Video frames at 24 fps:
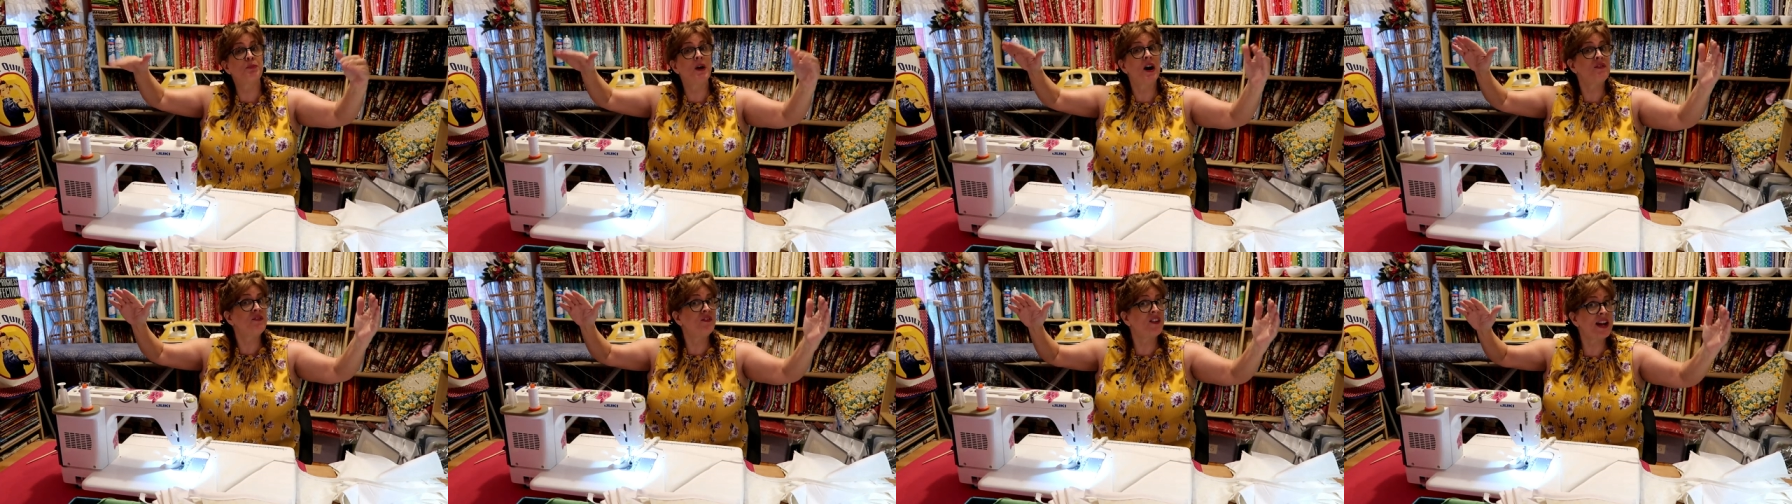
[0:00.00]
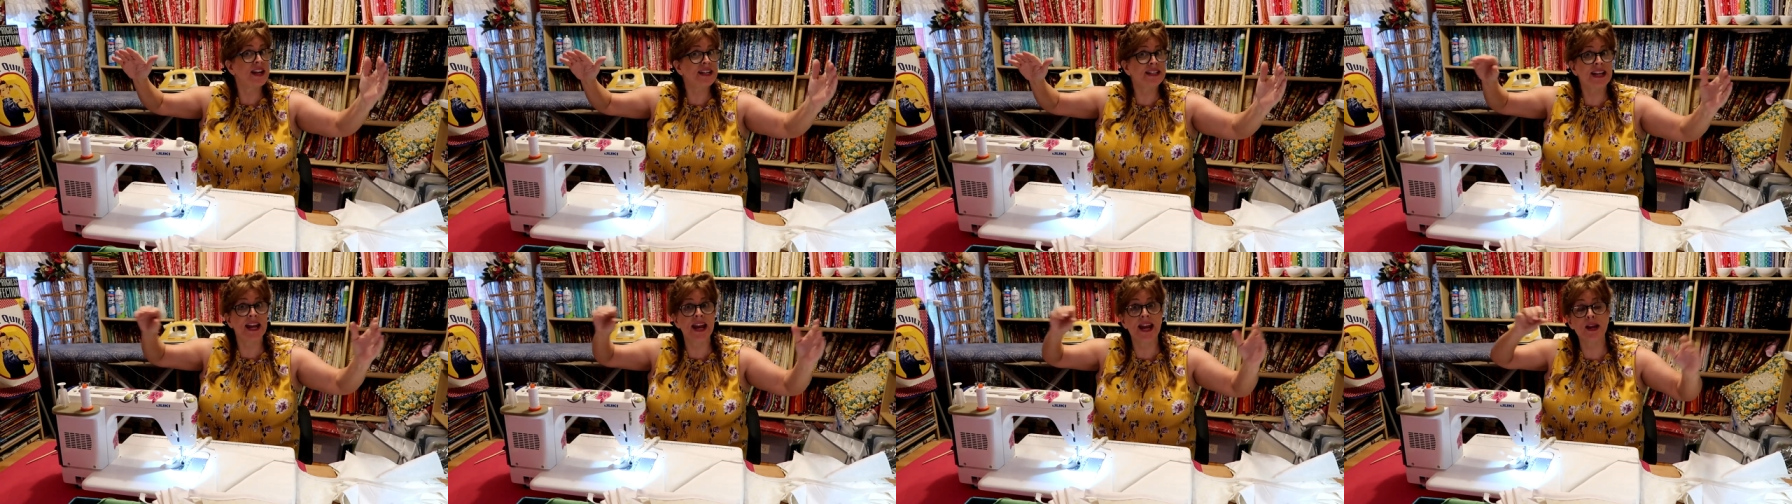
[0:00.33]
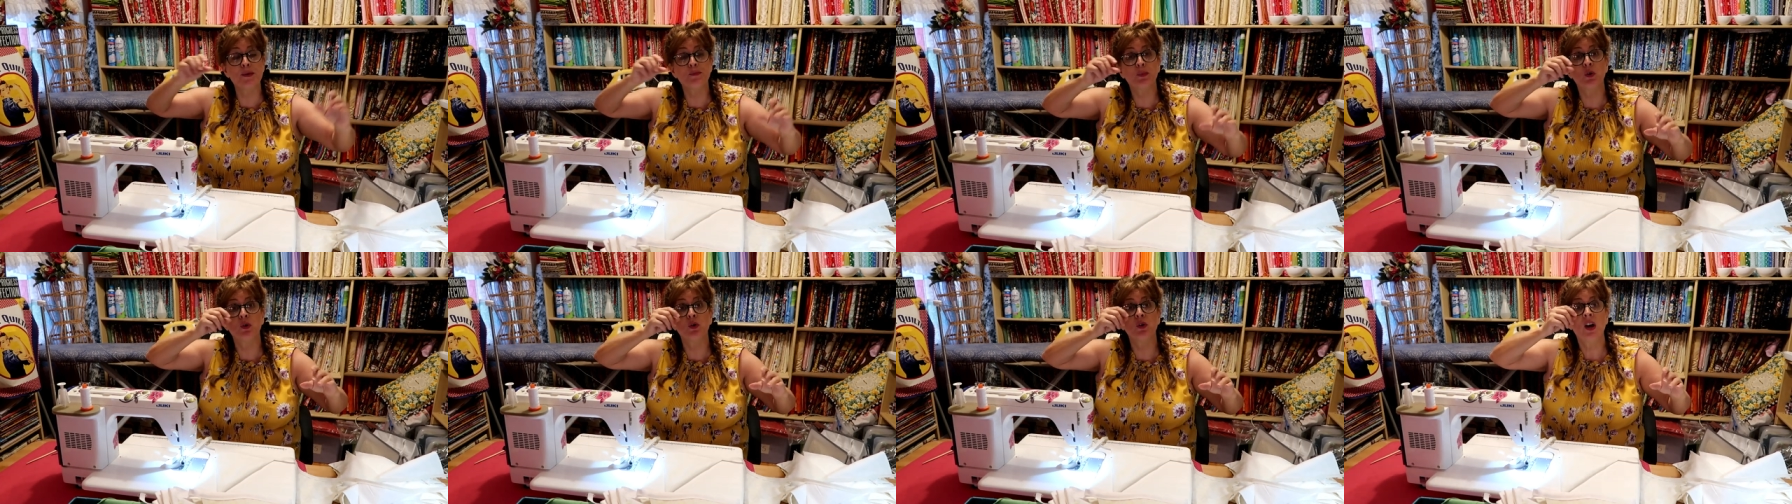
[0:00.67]
buffet
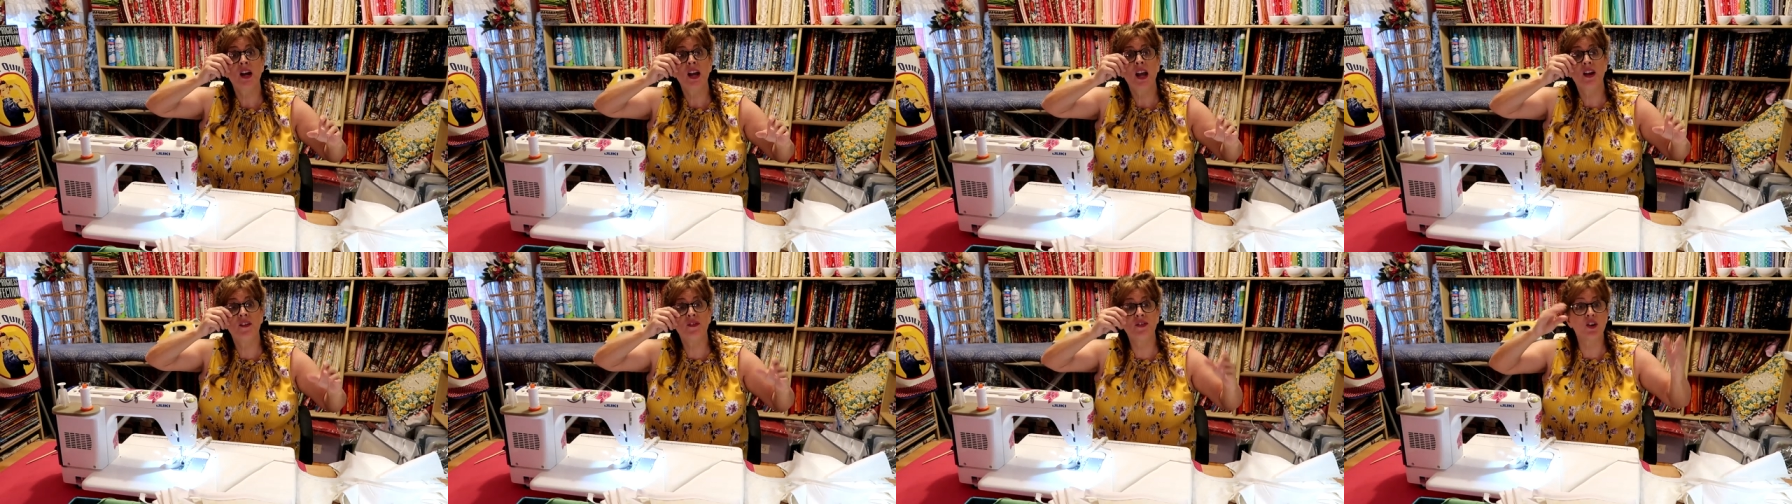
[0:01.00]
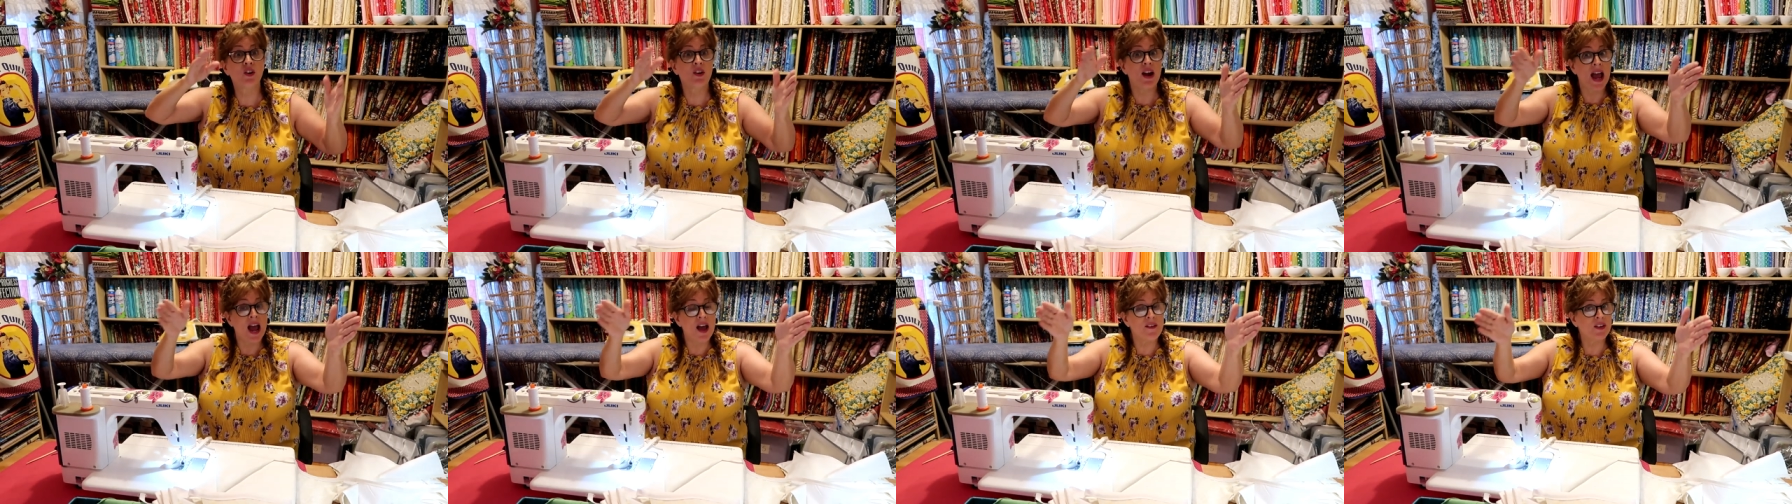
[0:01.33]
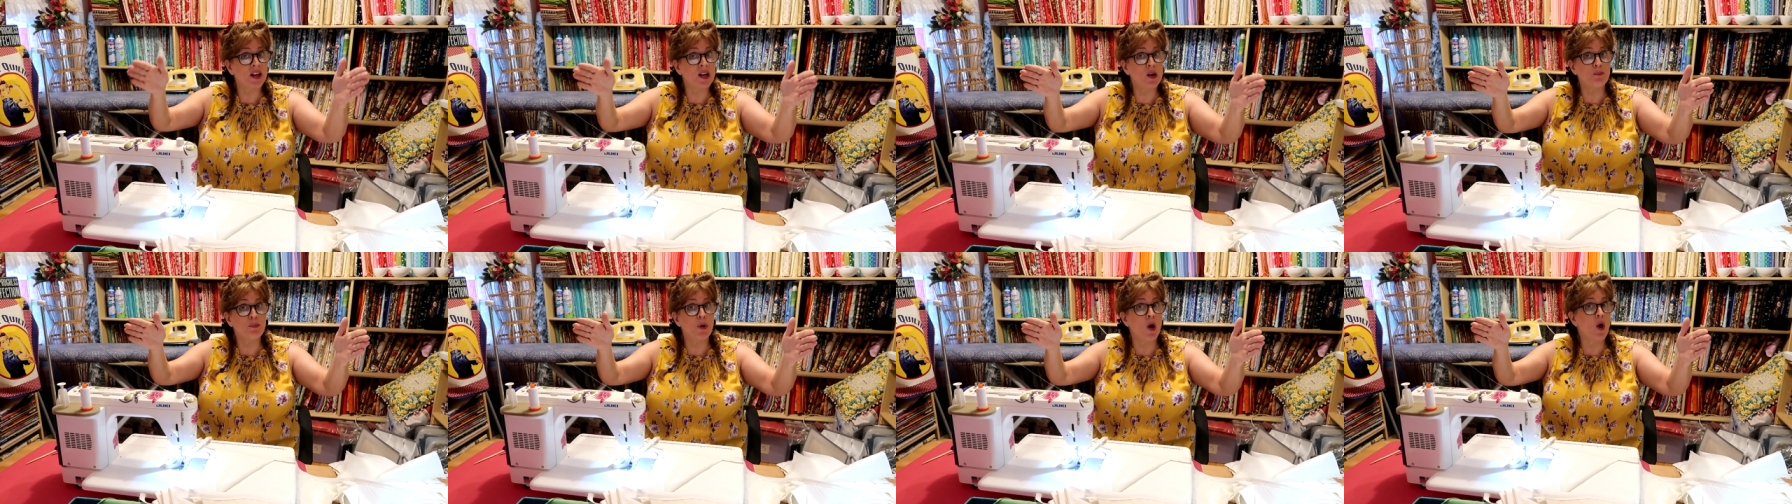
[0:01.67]
table if you're
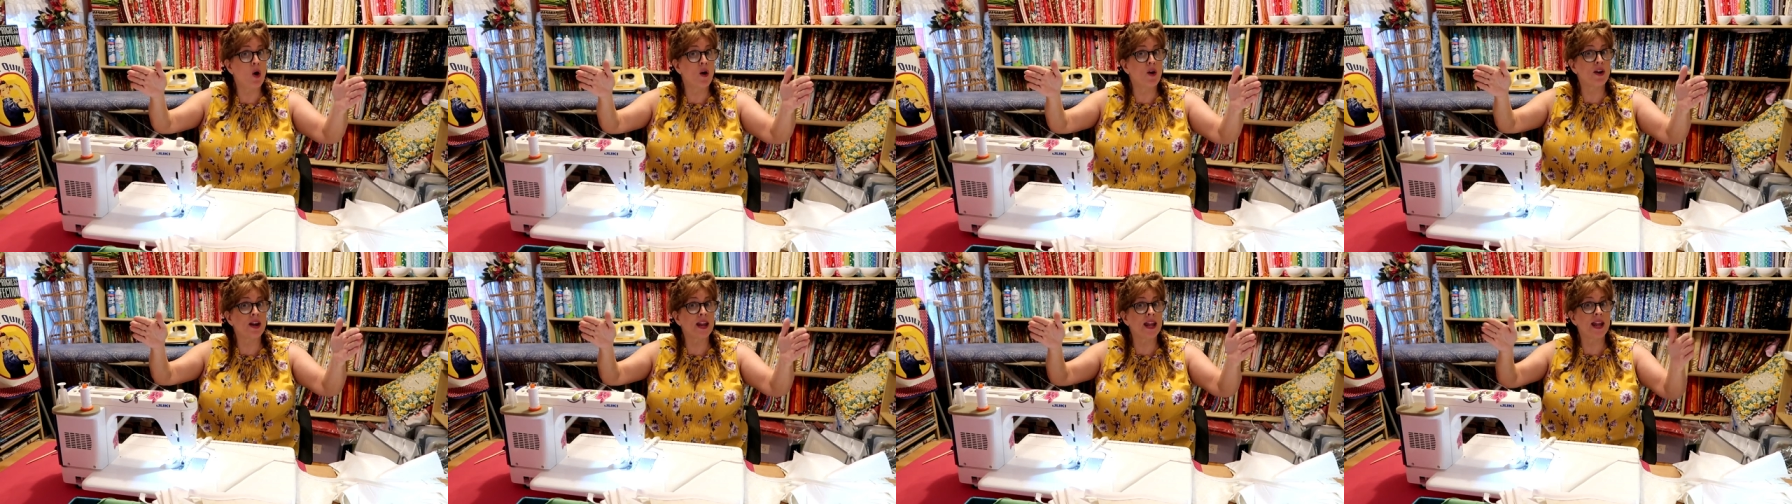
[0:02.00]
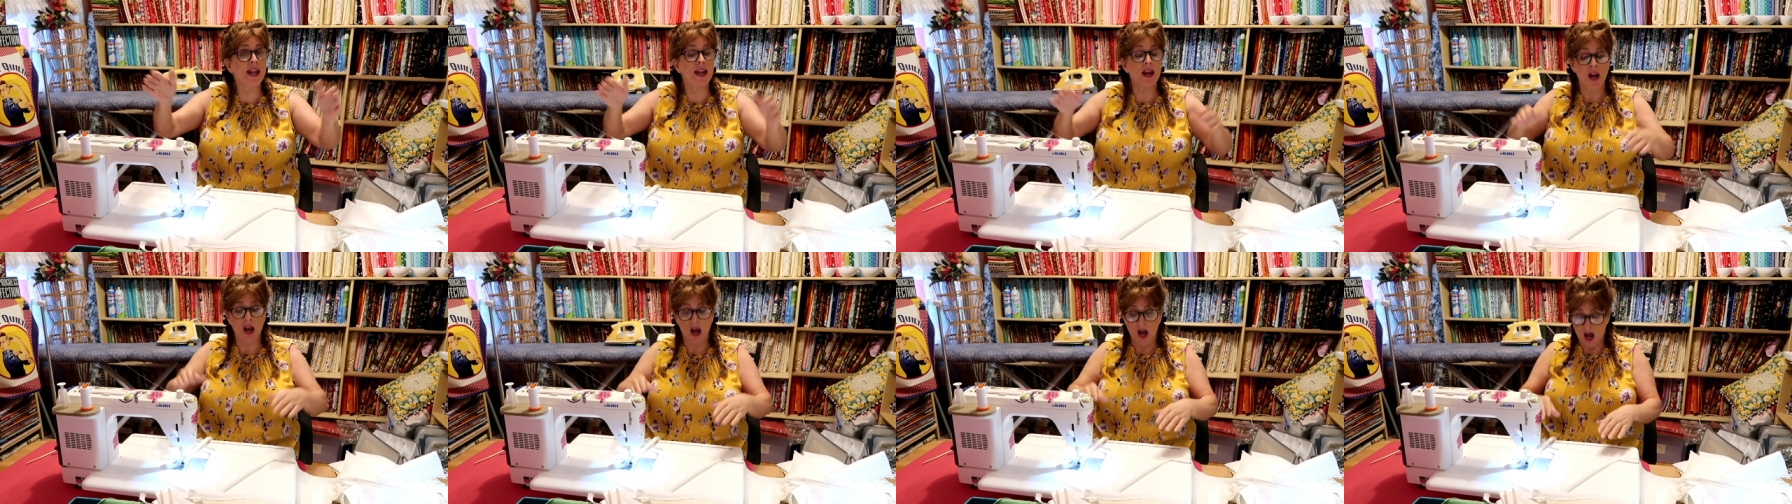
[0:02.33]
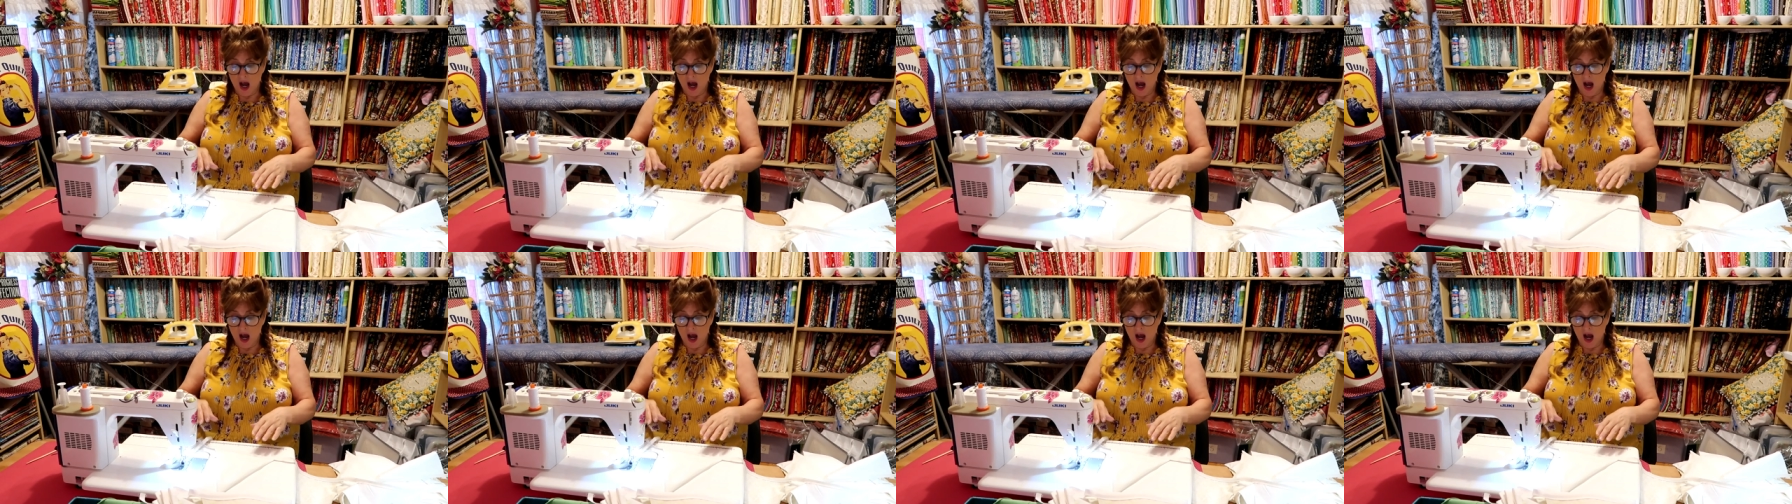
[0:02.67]
having a party,